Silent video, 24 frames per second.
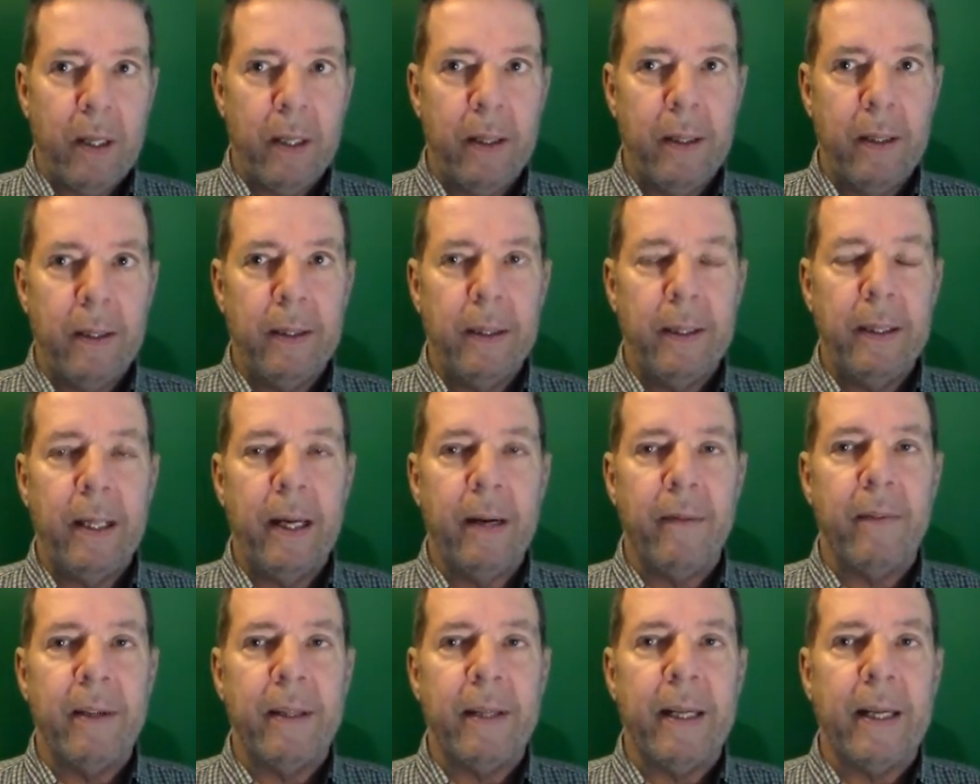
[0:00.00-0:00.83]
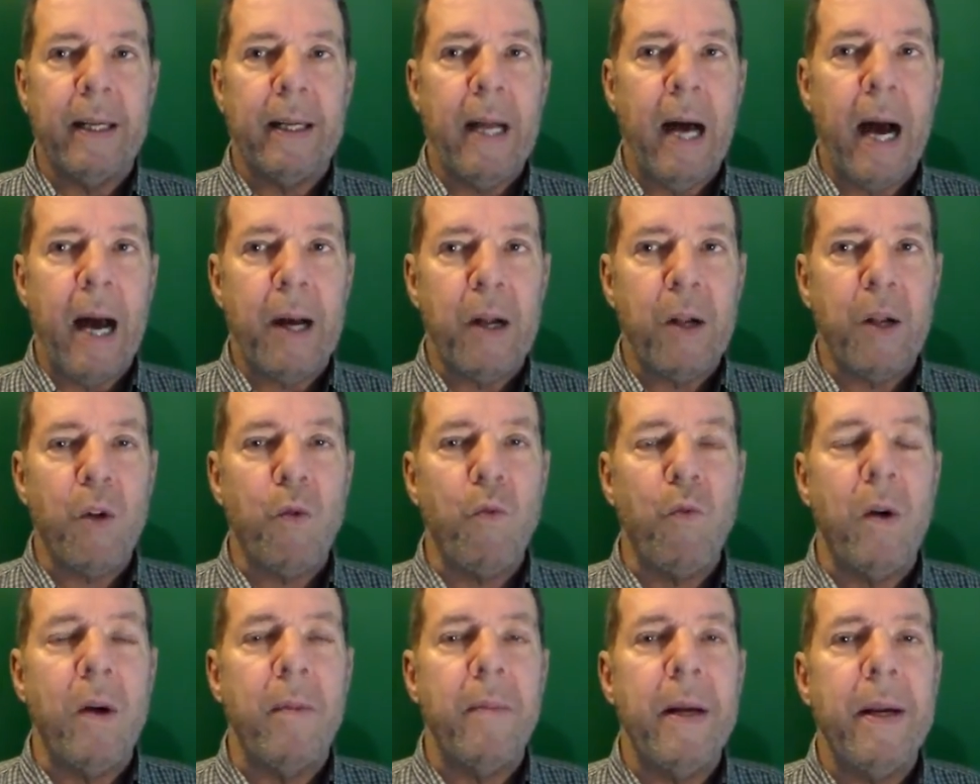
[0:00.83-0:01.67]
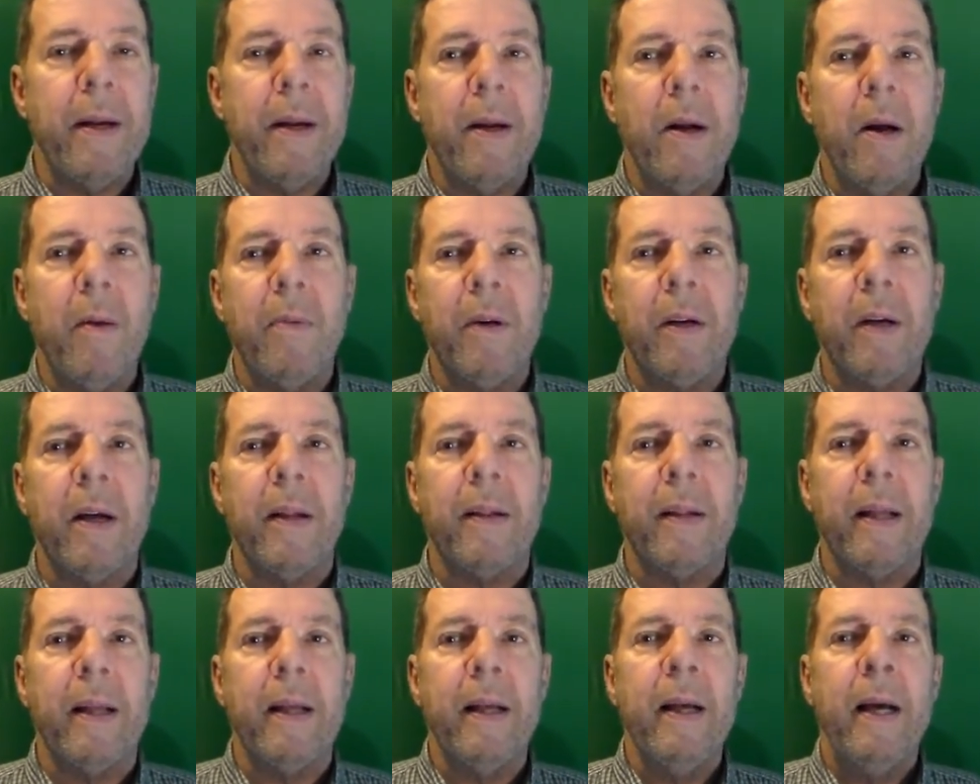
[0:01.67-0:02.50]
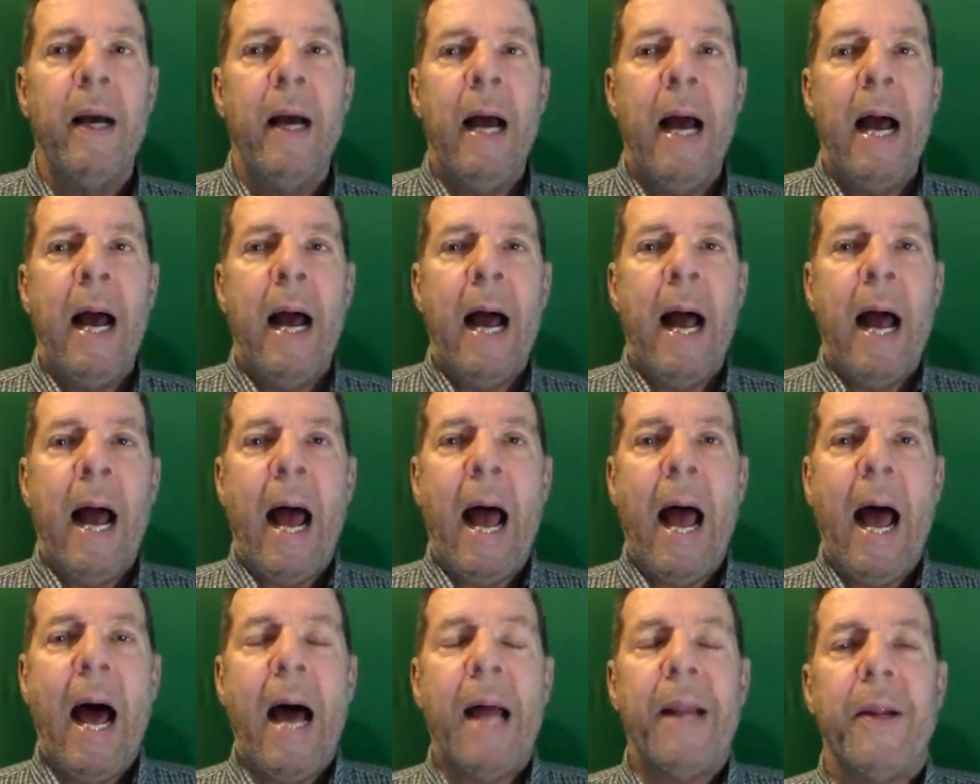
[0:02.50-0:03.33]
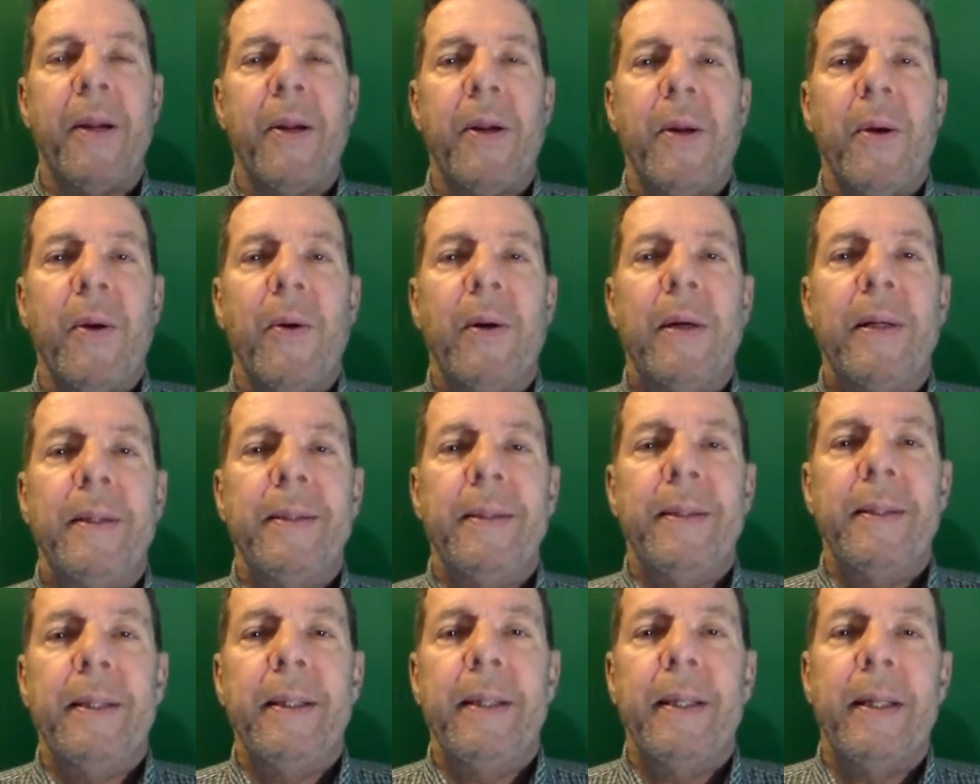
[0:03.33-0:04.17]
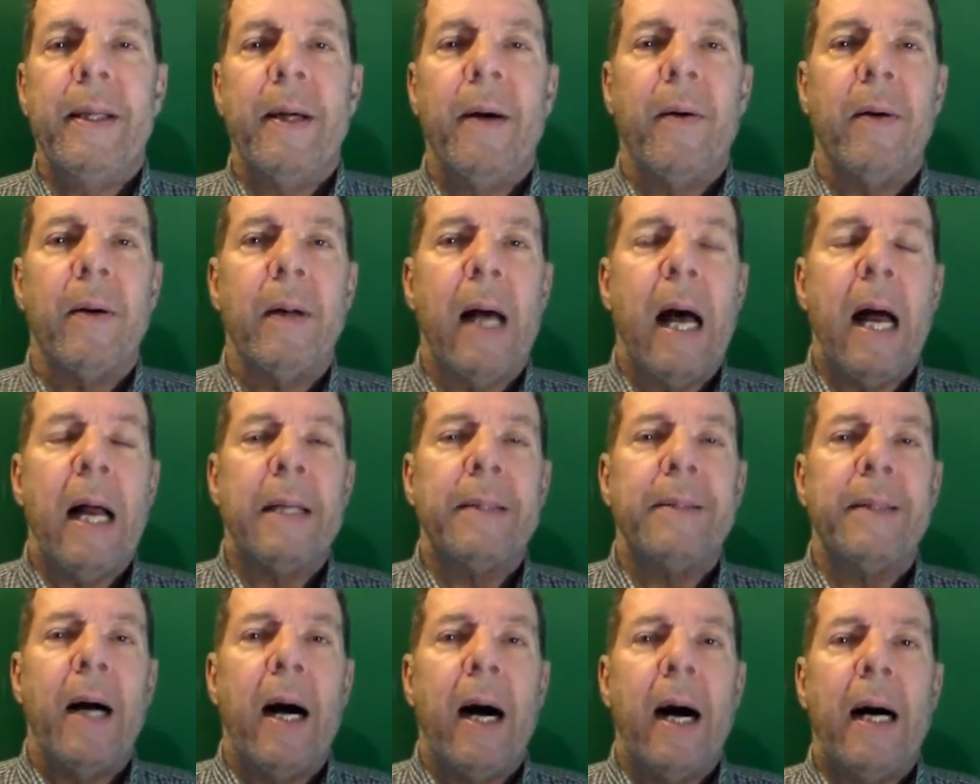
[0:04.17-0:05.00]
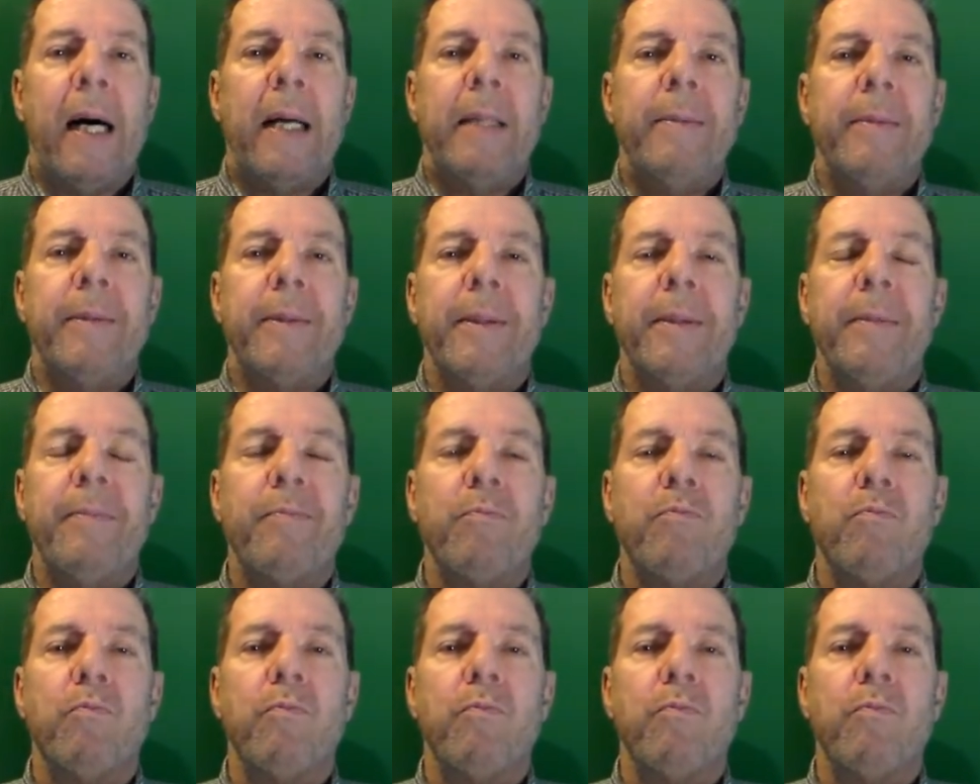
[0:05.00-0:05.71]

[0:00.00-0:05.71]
never did like swimming, because he had to do it, a lot of times.